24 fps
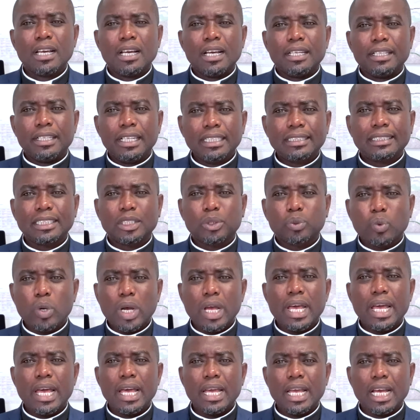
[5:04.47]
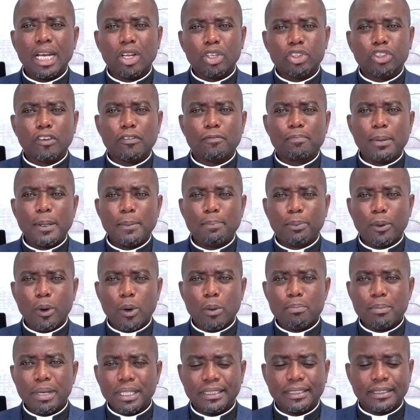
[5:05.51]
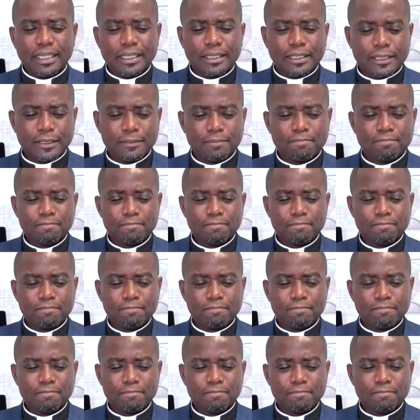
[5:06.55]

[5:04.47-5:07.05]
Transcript: This is where a lot of people miss it.